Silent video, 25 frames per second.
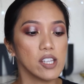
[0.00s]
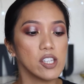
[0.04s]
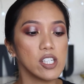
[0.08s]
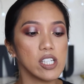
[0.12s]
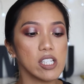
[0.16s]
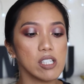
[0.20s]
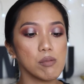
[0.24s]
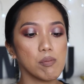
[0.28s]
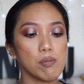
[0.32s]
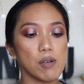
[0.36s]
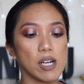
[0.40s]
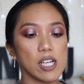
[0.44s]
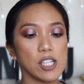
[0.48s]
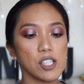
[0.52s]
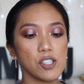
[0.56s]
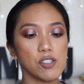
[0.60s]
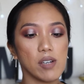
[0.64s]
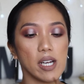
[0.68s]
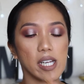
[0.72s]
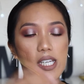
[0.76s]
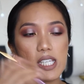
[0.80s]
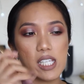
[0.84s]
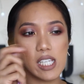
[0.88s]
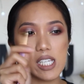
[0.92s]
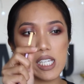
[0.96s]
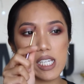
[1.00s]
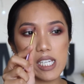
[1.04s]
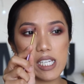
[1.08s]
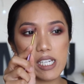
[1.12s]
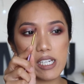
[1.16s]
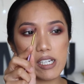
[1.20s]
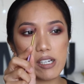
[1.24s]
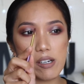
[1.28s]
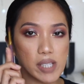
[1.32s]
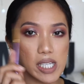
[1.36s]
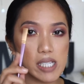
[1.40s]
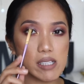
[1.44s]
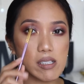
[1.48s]
This brush right
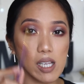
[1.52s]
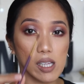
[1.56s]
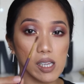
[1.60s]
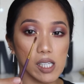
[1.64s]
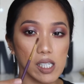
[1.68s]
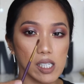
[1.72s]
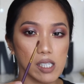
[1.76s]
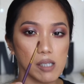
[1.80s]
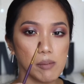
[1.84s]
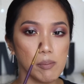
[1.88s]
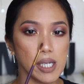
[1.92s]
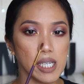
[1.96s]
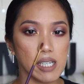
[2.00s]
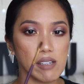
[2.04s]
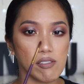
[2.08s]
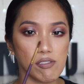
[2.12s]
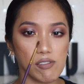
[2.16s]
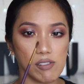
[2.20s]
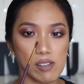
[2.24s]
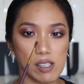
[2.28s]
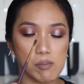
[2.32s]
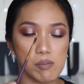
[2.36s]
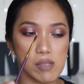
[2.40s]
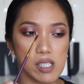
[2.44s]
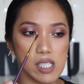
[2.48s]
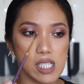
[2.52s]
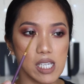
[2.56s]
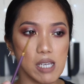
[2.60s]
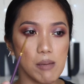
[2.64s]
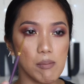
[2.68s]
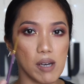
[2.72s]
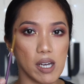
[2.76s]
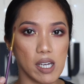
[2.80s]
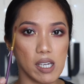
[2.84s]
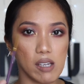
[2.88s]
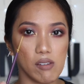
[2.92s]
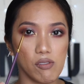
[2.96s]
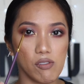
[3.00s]
here, it's a little bit flimsy,
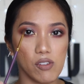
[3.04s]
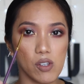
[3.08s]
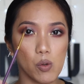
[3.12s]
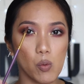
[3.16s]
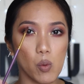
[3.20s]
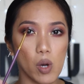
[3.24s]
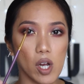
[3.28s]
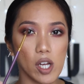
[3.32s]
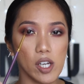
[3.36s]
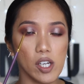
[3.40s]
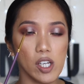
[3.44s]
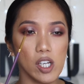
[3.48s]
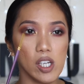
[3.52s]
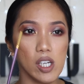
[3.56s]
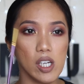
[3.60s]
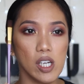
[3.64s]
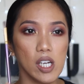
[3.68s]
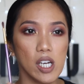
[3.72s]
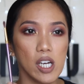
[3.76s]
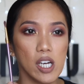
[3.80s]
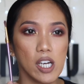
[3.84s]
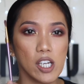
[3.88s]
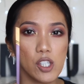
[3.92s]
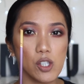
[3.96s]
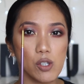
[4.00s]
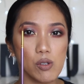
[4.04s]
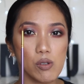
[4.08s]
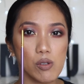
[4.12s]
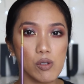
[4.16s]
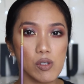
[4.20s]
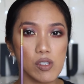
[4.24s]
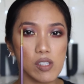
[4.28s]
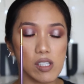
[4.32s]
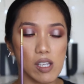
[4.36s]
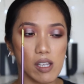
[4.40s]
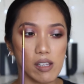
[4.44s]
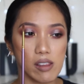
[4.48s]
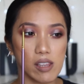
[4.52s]
but if you wanna
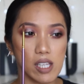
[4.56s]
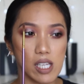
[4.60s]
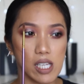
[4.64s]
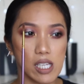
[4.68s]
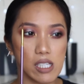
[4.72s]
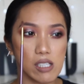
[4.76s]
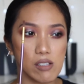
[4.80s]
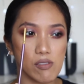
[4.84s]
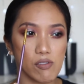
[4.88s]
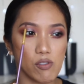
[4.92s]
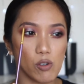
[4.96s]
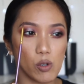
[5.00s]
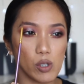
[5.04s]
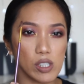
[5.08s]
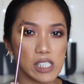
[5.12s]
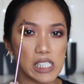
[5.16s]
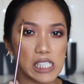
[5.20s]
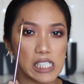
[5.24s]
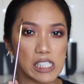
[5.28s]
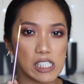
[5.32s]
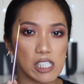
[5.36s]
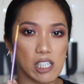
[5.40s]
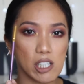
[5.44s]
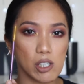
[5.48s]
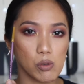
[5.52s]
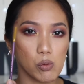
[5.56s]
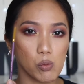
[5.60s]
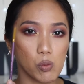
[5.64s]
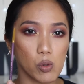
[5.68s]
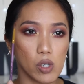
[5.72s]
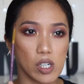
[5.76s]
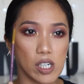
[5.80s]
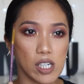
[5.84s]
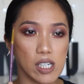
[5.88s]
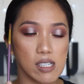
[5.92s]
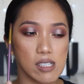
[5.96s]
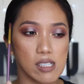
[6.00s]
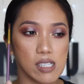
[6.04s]
use this for detailed
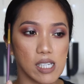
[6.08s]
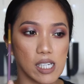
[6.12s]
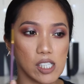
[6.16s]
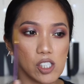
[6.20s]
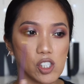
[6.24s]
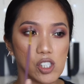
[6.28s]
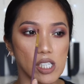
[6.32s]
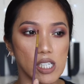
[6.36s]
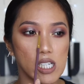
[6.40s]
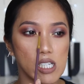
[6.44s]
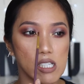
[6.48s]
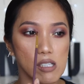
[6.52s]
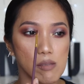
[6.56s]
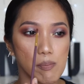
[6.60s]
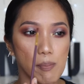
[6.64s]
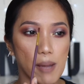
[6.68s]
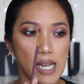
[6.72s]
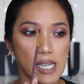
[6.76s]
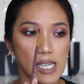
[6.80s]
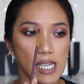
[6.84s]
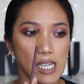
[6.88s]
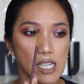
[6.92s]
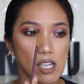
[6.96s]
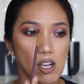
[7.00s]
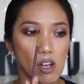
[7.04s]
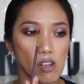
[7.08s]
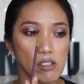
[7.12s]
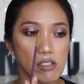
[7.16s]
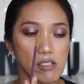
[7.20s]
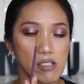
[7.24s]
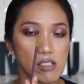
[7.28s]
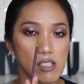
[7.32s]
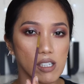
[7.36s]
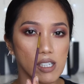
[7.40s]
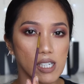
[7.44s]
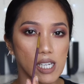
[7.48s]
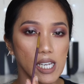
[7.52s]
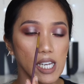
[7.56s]
work such as packing
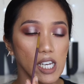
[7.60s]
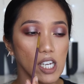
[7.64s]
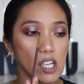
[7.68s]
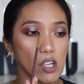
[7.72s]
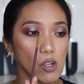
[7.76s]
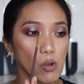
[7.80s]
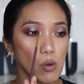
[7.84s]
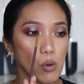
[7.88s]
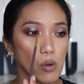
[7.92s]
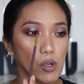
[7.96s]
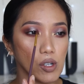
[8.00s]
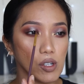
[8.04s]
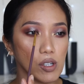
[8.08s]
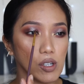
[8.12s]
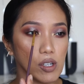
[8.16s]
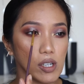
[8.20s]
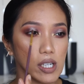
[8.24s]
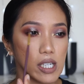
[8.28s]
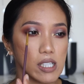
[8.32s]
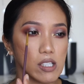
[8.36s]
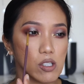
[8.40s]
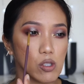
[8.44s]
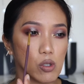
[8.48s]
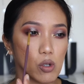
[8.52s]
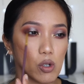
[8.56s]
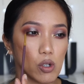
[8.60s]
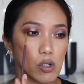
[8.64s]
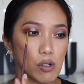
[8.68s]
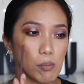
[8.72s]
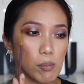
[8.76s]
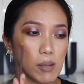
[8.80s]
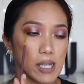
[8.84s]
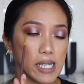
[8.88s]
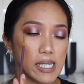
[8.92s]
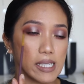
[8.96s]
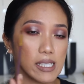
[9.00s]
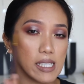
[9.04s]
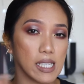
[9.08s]
colors in the inner corner and sort
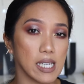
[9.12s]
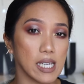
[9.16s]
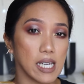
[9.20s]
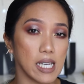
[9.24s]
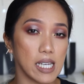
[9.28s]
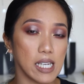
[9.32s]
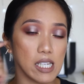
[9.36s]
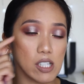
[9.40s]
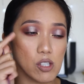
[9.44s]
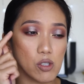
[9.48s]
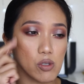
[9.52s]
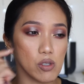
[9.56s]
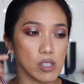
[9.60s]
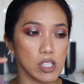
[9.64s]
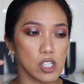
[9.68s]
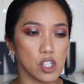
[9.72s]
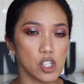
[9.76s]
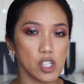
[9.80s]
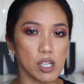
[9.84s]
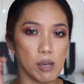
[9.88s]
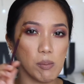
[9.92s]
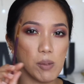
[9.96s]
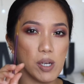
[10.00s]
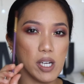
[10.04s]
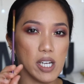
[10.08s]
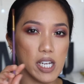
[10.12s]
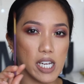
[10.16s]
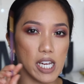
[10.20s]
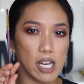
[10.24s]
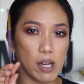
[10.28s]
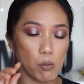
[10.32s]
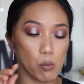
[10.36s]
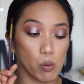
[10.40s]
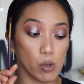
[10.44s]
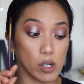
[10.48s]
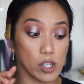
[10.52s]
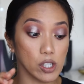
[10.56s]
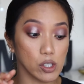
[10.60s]
of blending it into the shimmer,
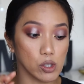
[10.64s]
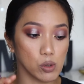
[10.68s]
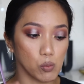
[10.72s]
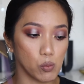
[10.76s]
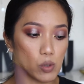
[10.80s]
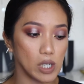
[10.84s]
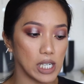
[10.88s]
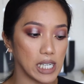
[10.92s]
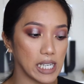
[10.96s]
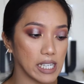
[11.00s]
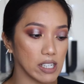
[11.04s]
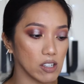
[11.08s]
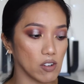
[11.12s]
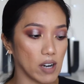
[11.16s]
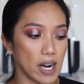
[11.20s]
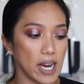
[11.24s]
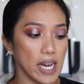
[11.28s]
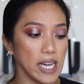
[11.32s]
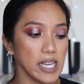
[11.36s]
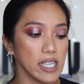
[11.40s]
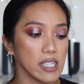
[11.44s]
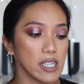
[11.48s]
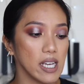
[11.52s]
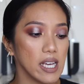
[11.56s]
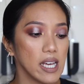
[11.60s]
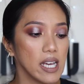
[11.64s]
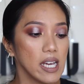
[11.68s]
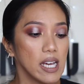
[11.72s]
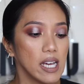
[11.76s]
it works really great.